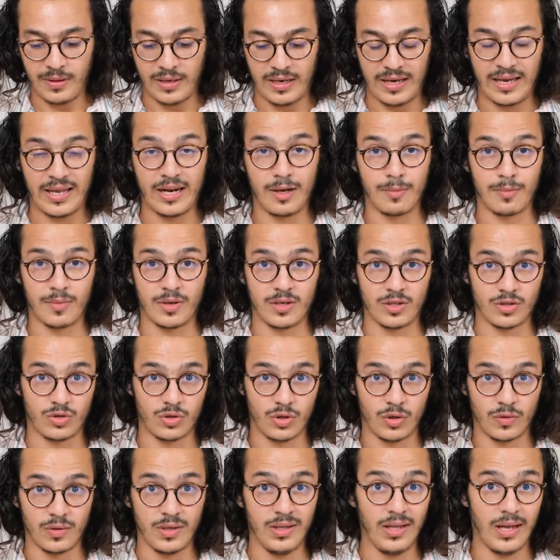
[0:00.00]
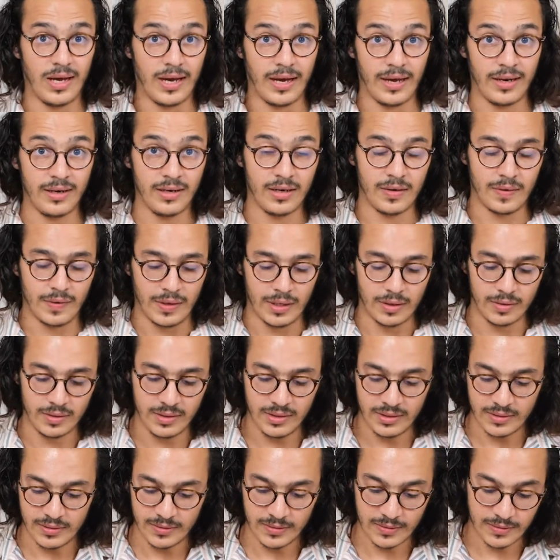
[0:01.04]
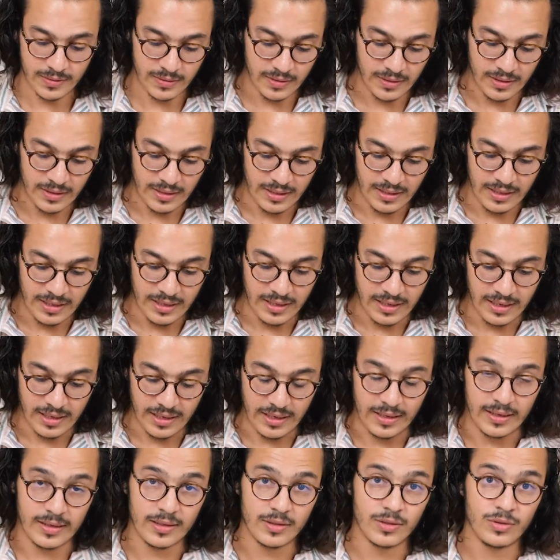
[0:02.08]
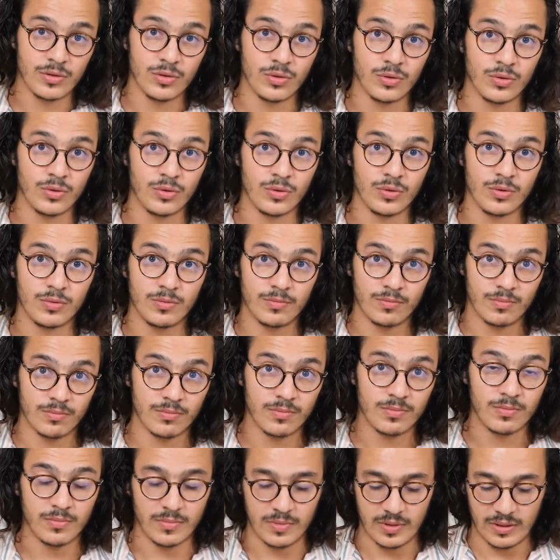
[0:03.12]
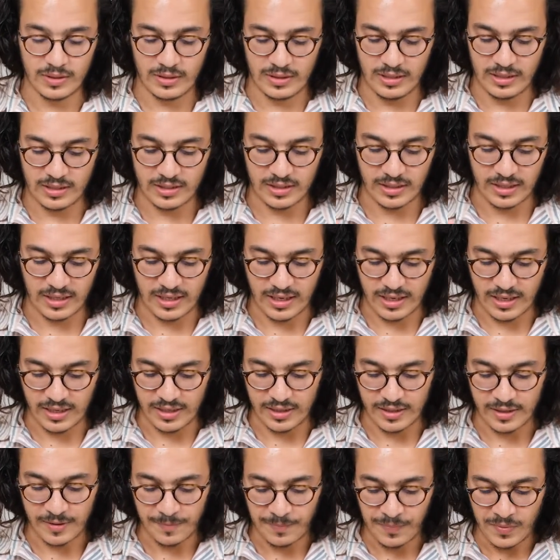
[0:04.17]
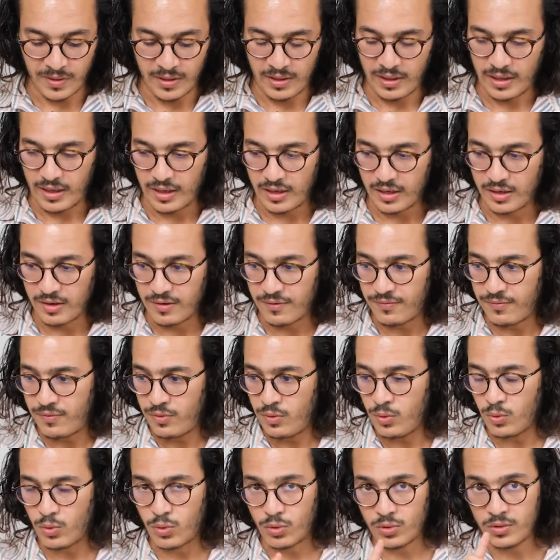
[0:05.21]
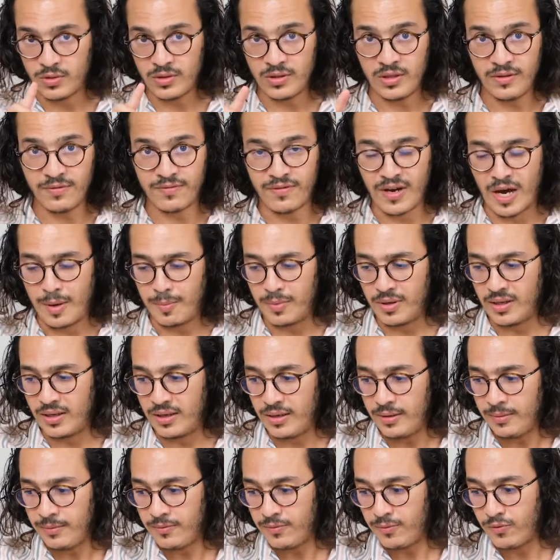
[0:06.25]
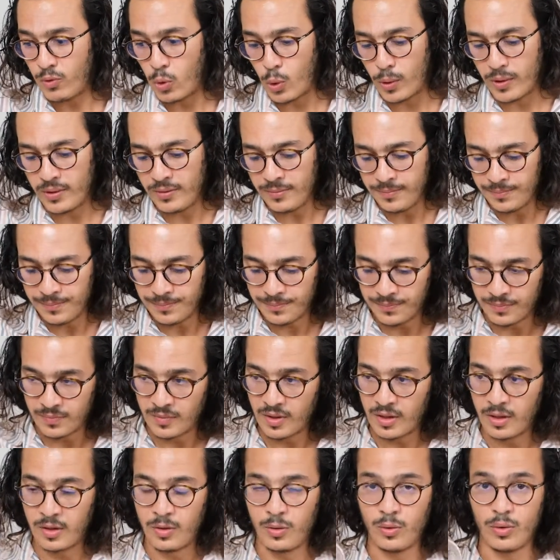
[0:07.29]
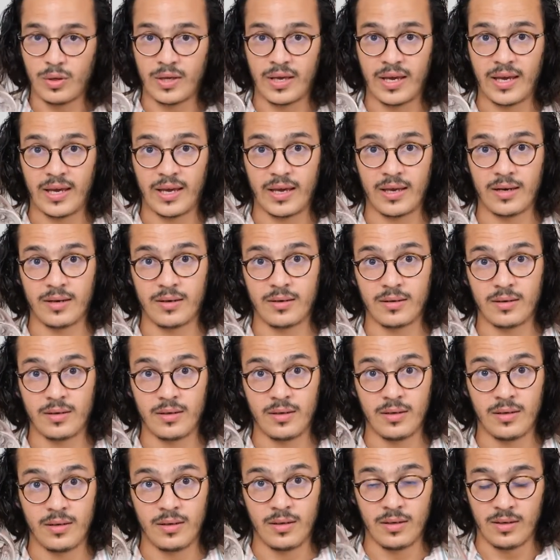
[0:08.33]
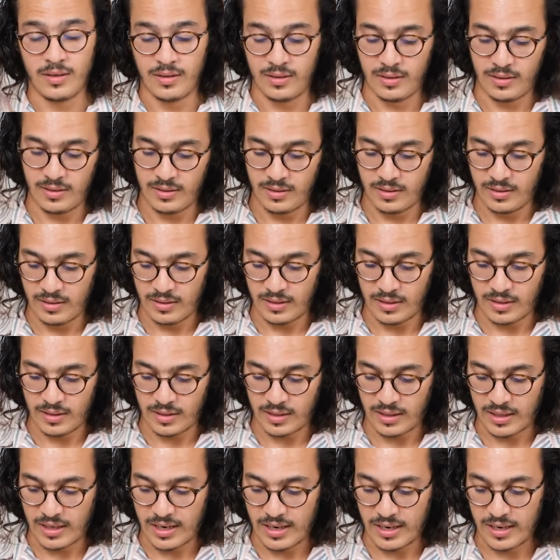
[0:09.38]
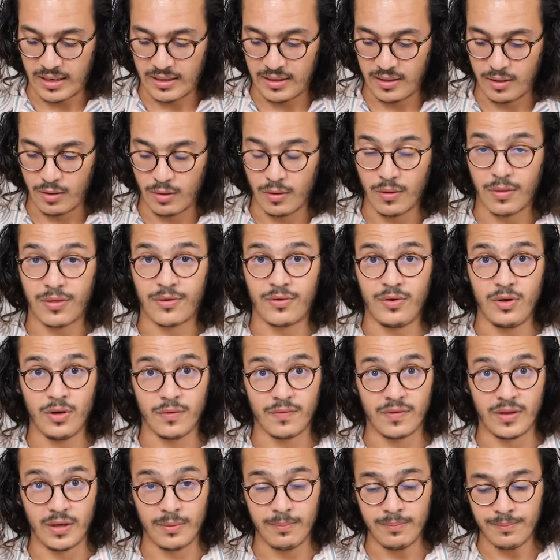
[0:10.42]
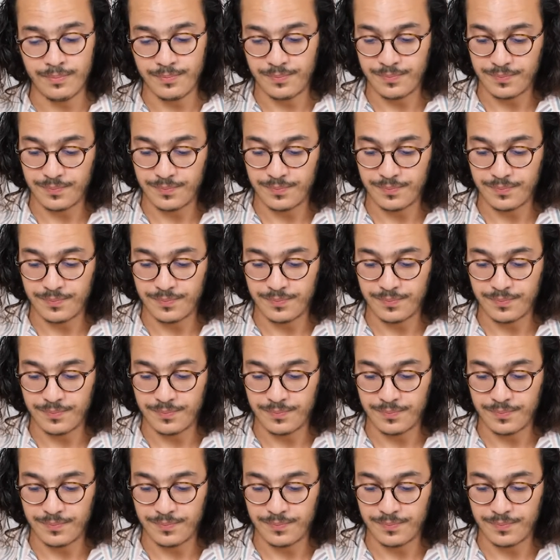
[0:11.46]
and I'm gonna draw the line around it to easily cut it. And if you order the family one, you can cut all three of them,